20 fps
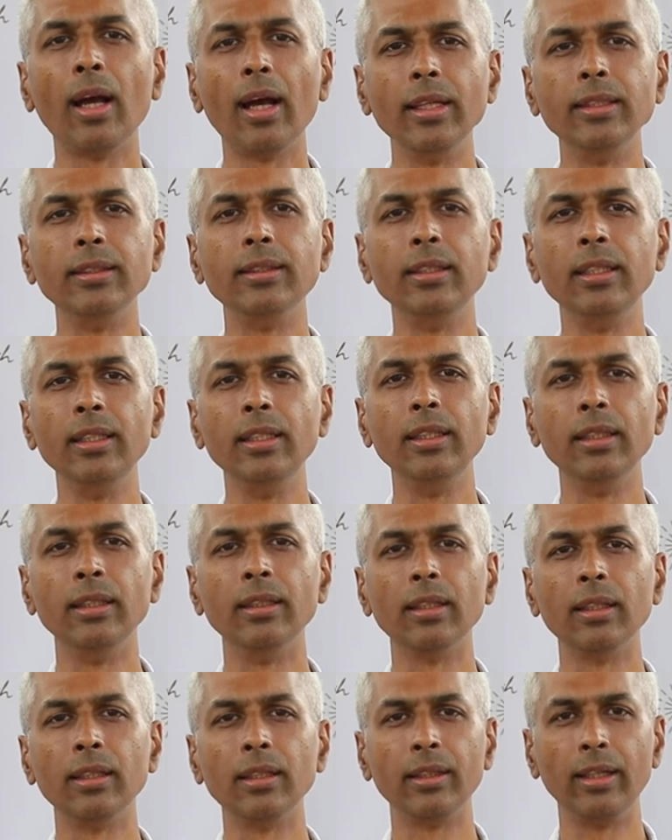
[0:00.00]
I see
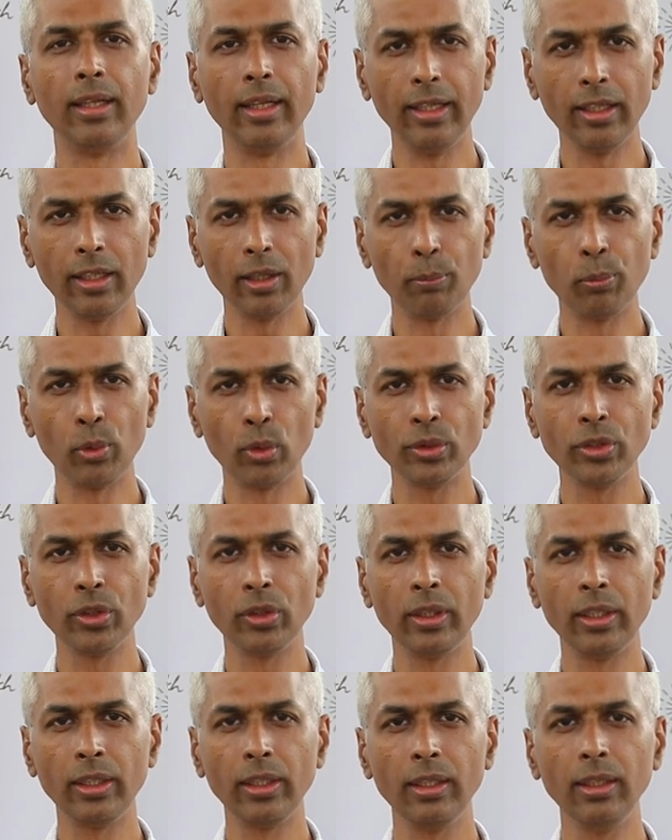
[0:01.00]
a great
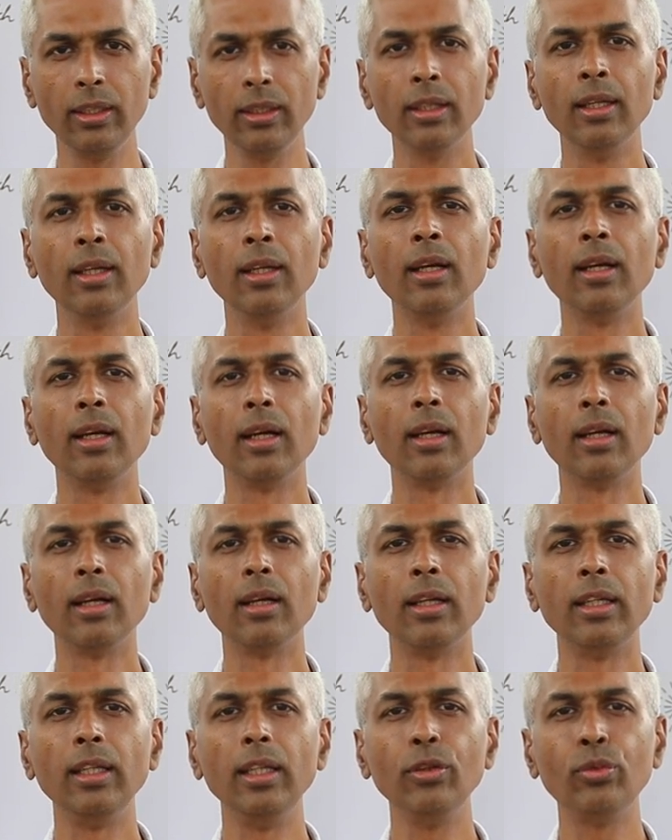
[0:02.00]
opportunity.
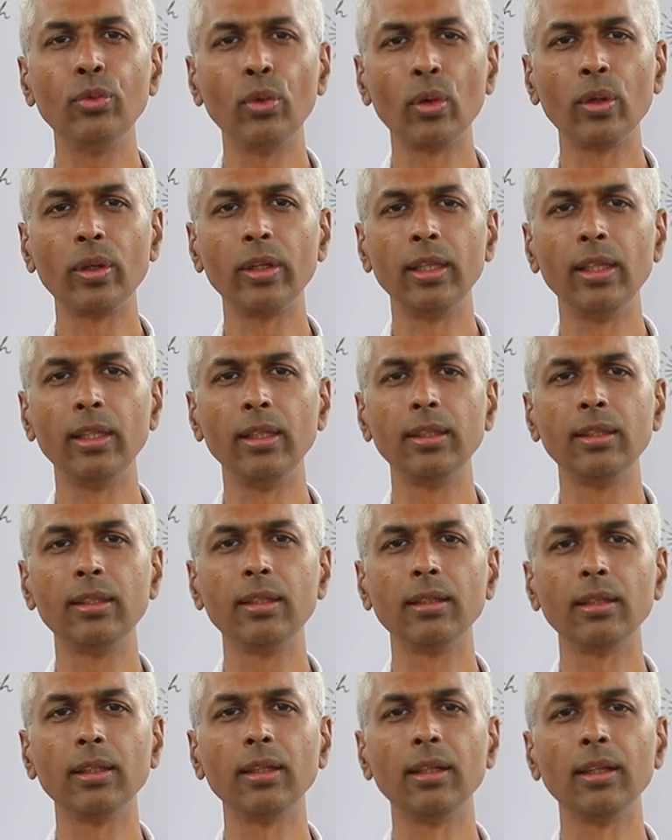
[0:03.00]

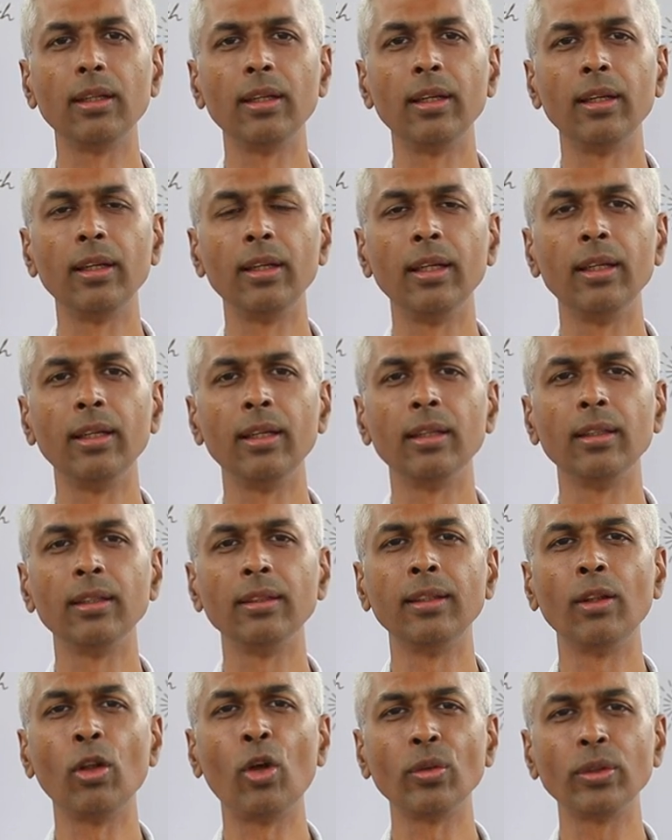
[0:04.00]
E4Health
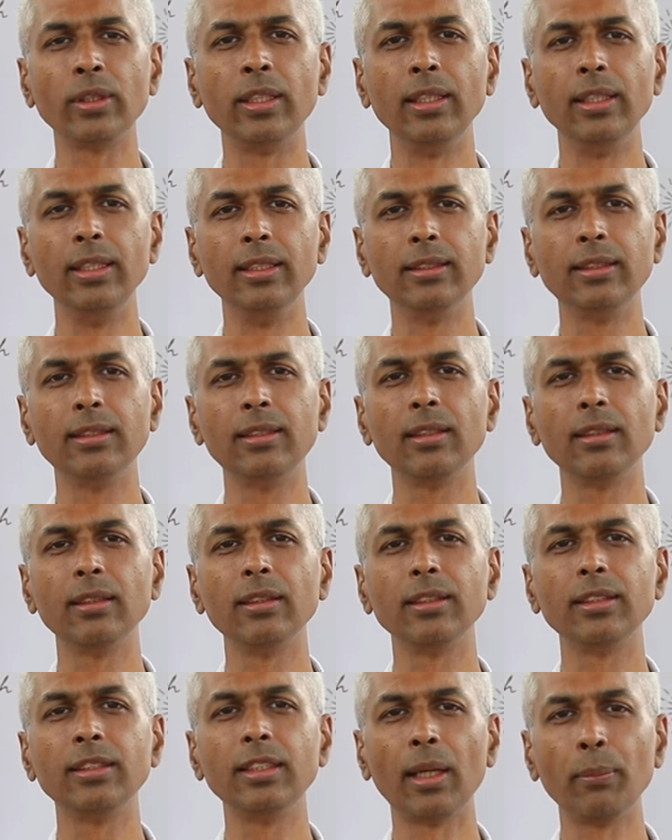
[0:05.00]
Northeast
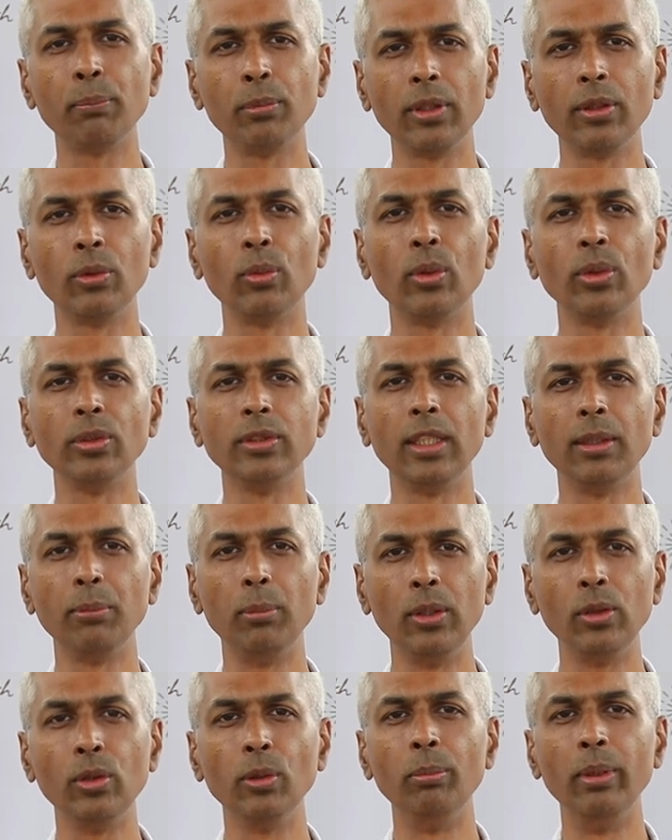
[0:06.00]
chapter was
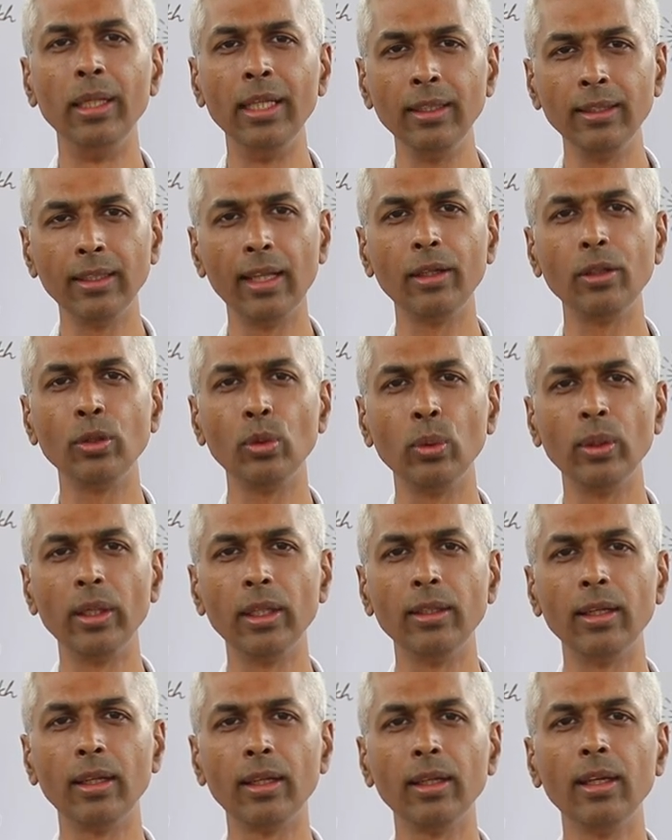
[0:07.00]
able to bring that
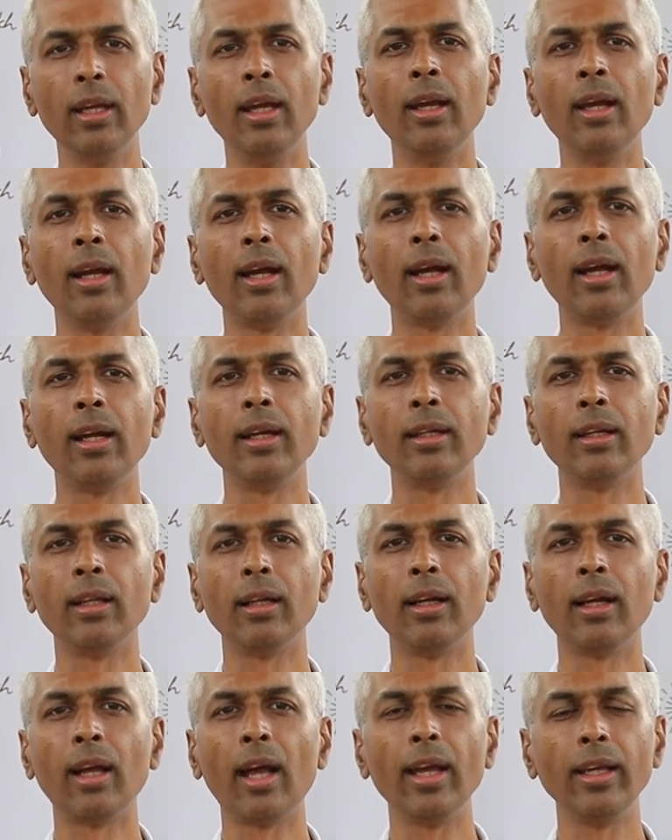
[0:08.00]
together, and
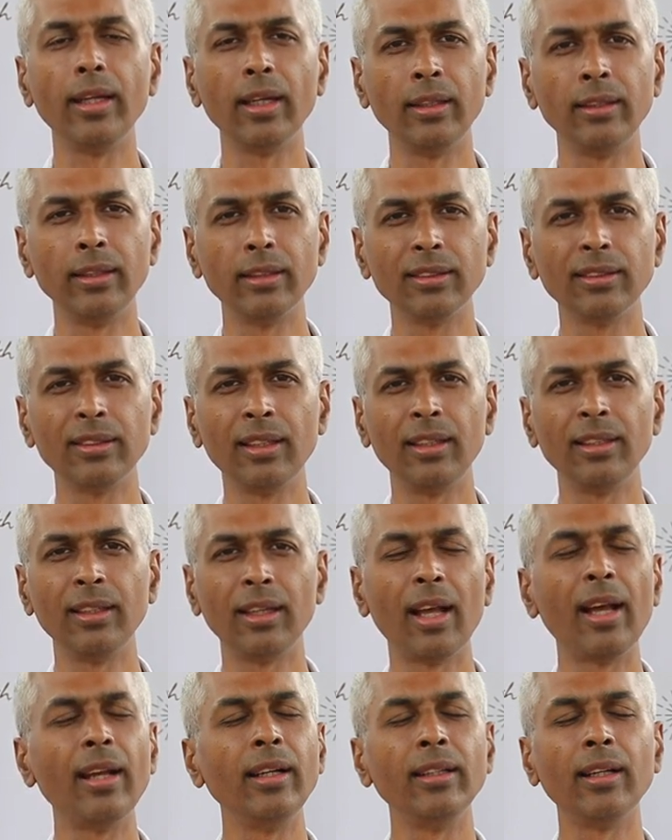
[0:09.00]
I
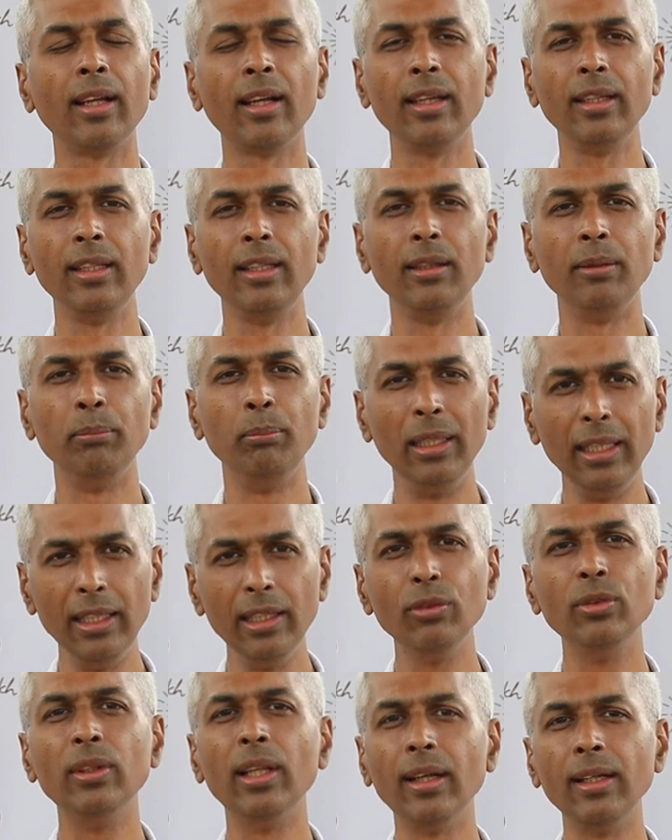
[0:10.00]
understand and I
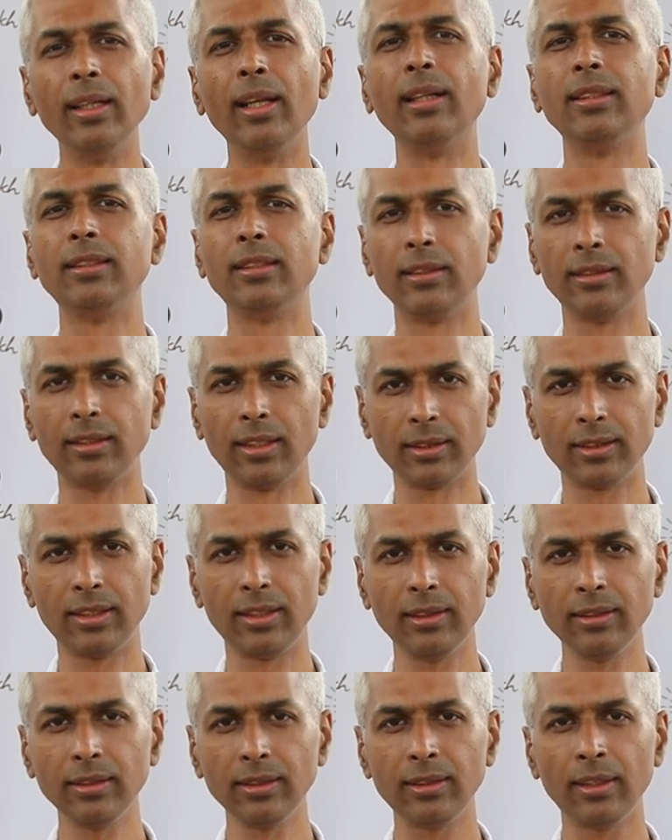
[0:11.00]
believe that that's a
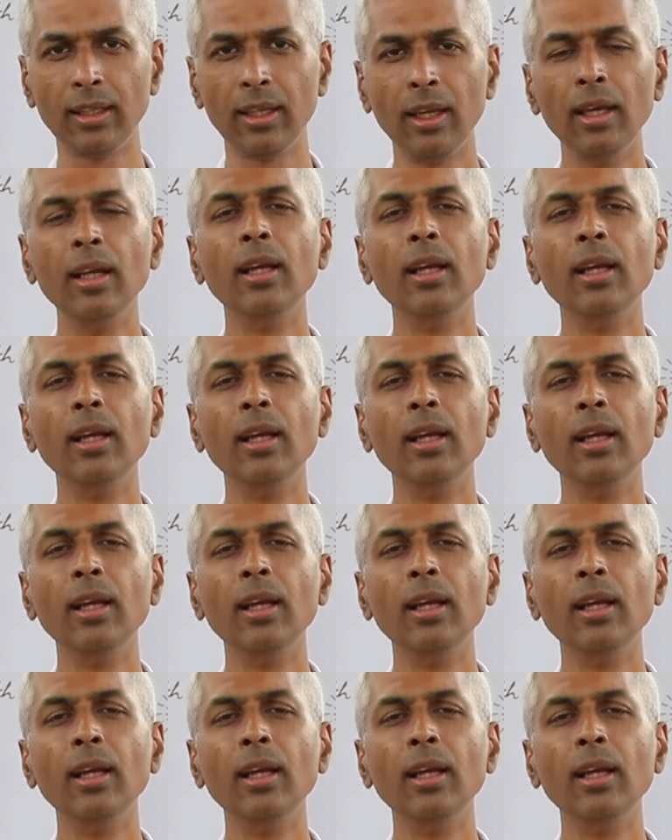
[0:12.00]
success.